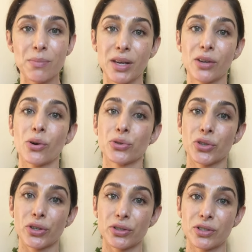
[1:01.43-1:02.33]
many
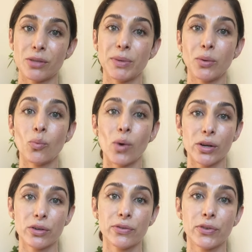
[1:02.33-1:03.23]
cultures to be
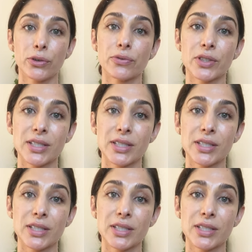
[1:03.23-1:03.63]
wonderful for